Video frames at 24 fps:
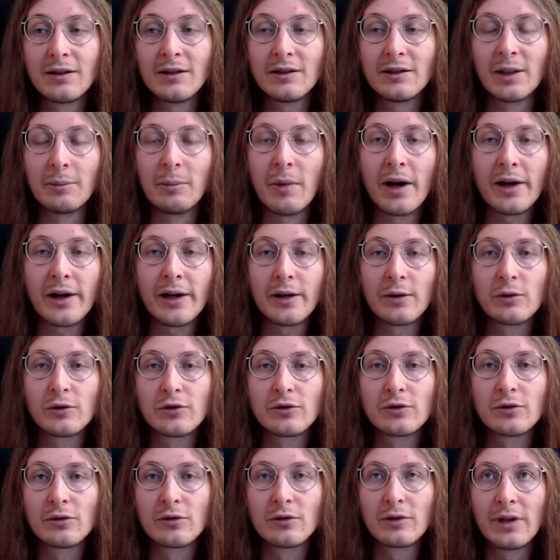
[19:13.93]
The
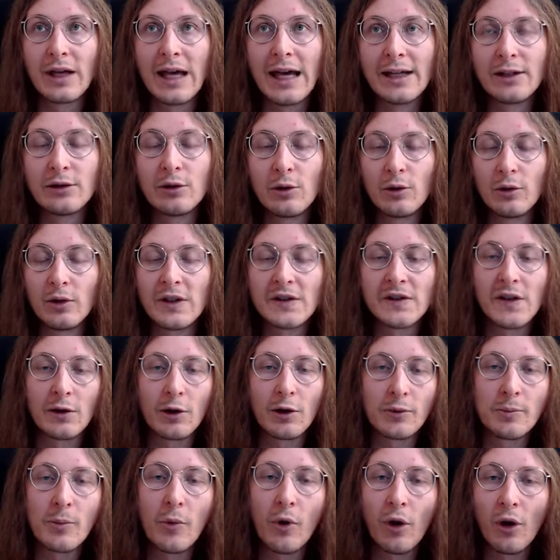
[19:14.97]
Marius A2 is a
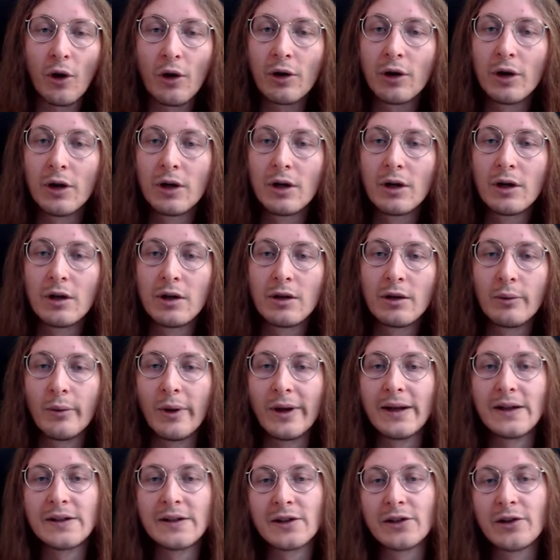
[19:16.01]
lot more when
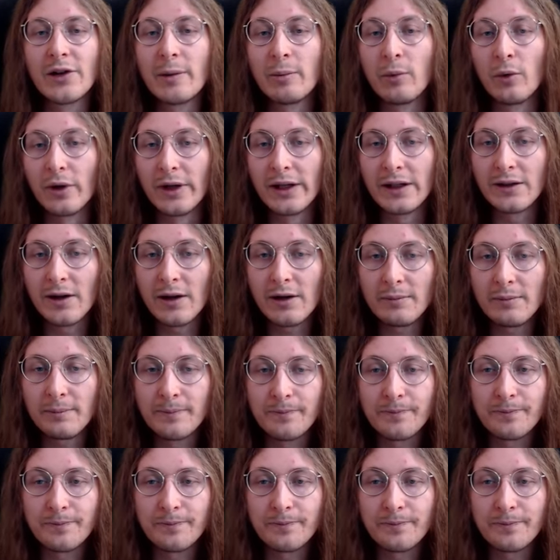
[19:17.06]
it's a triple hitter,